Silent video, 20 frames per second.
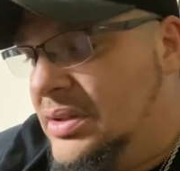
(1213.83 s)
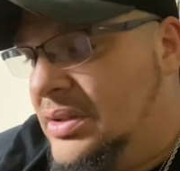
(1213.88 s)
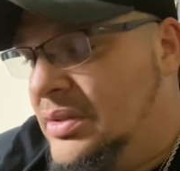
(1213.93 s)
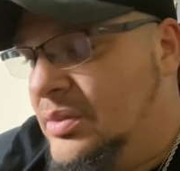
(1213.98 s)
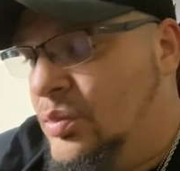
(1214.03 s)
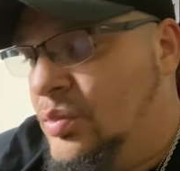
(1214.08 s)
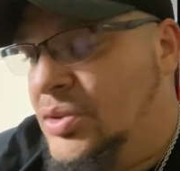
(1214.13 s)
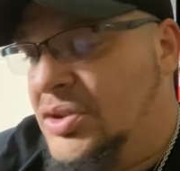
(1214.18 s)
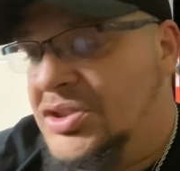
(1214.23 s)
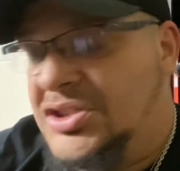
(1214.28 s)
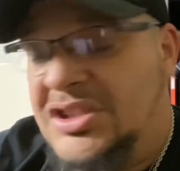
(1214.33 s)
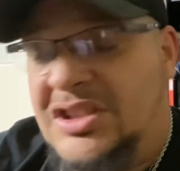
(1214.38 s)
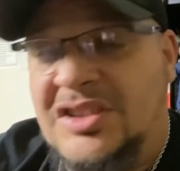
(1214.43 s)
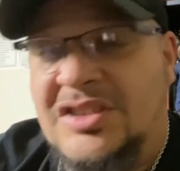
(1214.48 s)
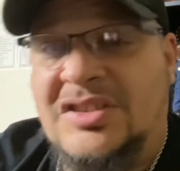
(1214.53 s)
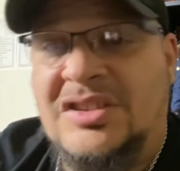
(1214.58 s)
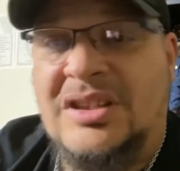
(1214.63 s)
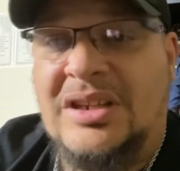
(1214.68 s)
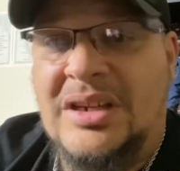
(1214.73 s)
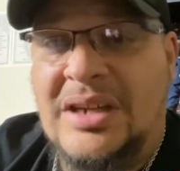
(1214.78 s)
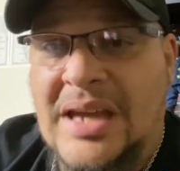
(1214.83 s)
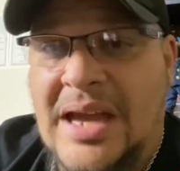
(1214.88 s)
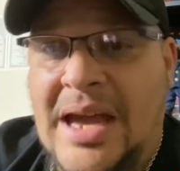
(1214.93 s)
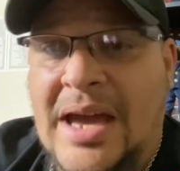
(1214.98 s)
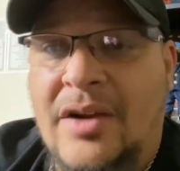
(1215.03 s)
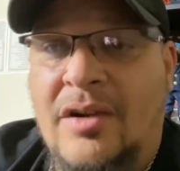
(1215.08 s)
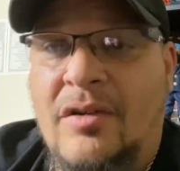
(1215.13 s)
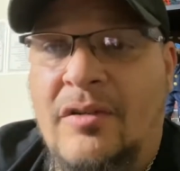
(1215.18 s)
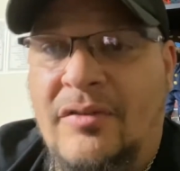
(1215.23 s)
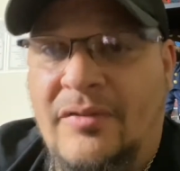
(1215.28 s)
which is the
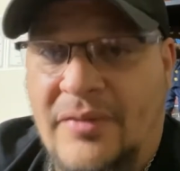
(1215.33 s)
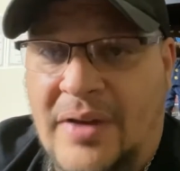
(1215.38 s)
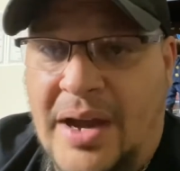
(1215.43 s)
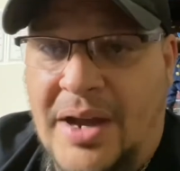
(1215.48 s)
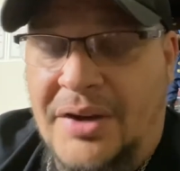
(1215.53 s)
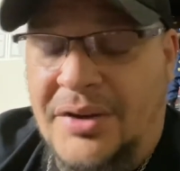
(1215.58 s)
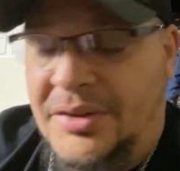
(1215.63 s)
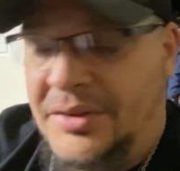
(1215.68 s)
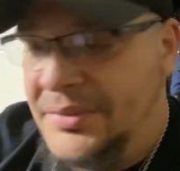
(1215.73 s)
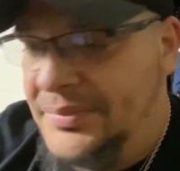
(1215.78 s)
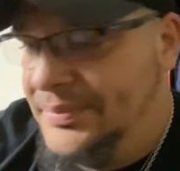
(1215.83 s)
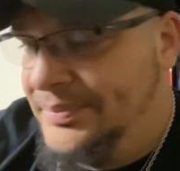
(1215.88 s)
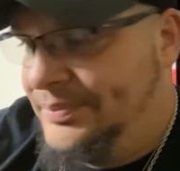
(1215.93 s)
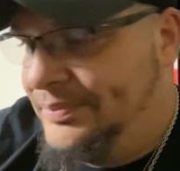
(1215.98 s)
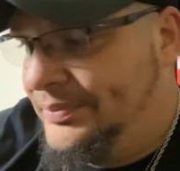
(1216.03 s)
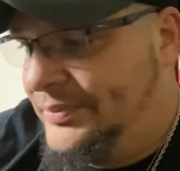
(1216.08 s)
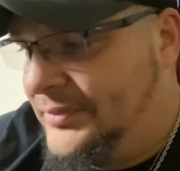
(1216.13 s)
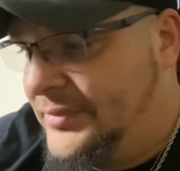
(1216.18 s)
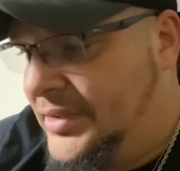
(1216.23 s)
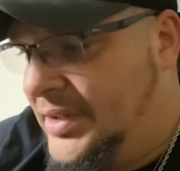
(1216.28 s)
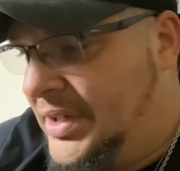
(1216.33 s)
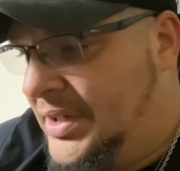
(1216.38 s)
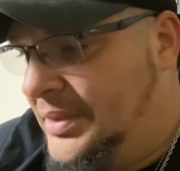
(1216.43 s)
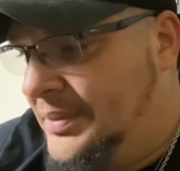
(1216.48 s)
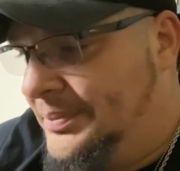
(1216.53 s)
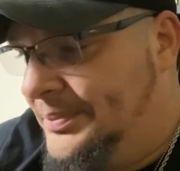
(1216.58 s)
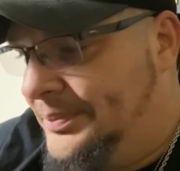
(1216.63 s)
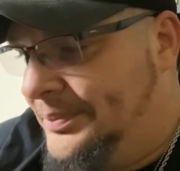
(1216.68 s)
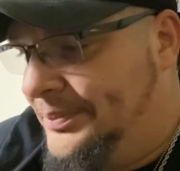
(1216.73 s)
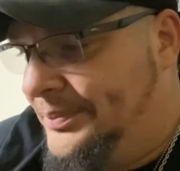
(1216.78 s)
god of fire,
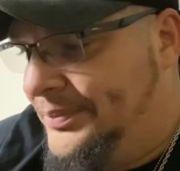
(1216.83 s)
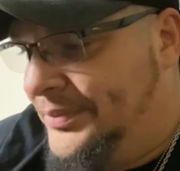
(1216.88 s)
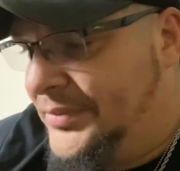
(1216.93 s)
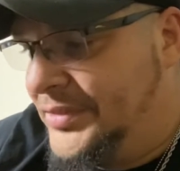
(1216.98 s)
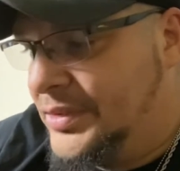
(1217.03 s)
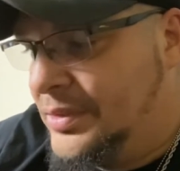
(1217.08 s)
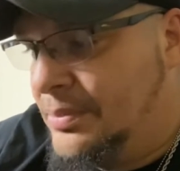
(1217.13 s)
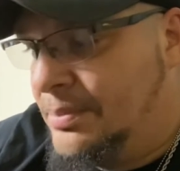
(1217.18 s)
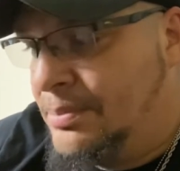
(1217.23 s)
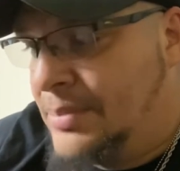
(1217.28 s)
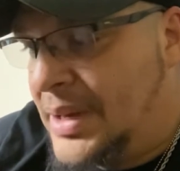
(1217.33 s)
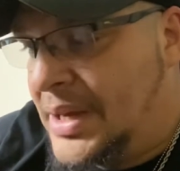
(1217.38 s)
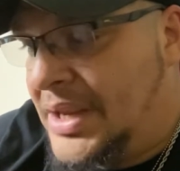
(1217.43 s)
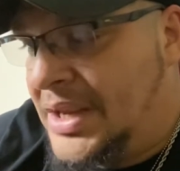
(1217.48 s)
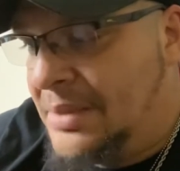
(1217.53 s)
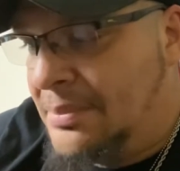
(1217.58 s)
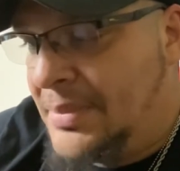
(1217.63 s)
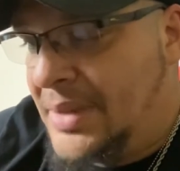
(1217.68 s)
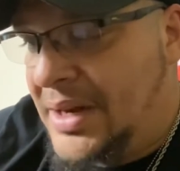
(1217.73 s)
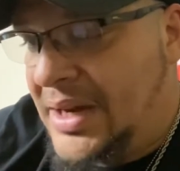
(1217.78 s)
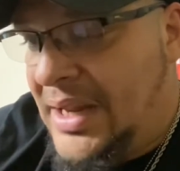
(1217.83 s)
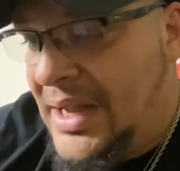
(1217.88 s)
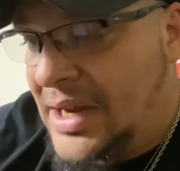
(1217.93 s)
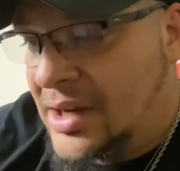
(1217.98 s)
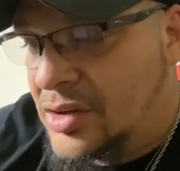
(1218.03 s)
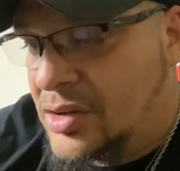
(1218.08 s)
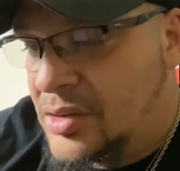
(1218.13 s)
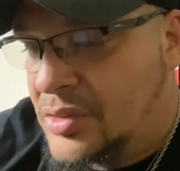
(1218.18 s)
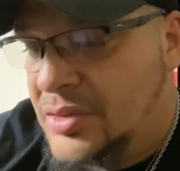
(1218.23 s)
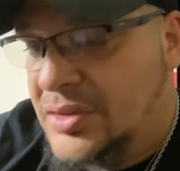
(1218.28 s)
right? So
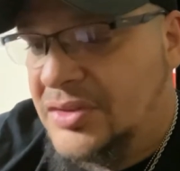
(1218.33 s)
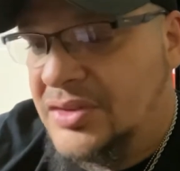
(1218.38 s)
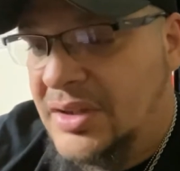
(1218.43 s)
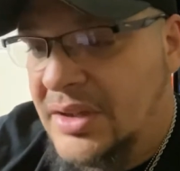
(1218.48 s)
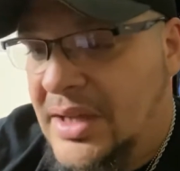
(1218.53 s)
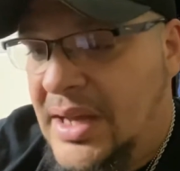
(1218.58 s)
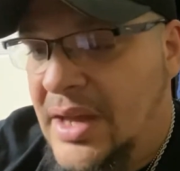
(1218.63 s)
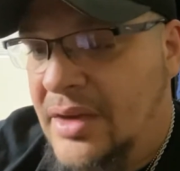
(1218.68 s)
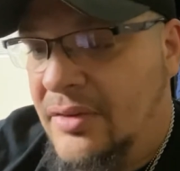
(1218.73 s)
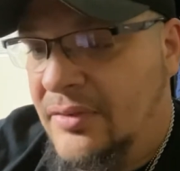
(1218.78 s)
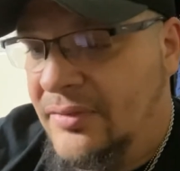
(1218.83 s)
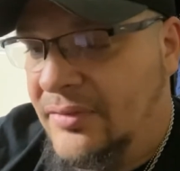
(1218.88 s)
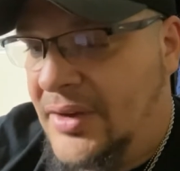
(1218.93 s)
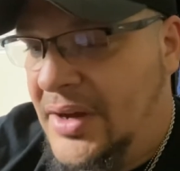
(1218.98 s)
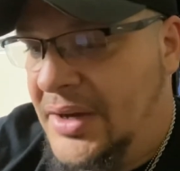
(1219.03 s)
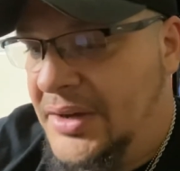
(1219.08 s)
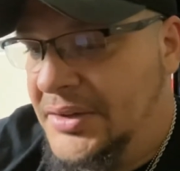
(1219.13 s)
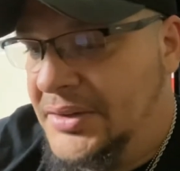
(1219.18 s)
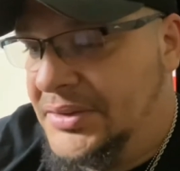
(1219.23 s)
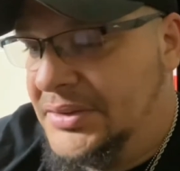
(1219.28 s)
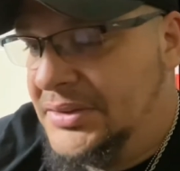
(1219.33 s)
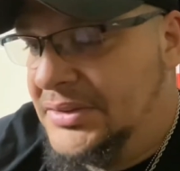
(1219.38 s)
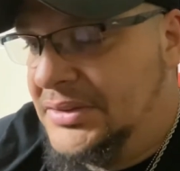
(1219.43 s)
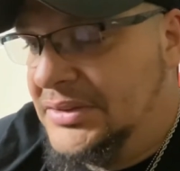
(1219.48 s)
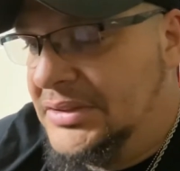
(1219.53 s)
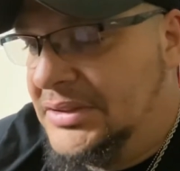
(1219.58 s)
Bayamanaco is the god of fire.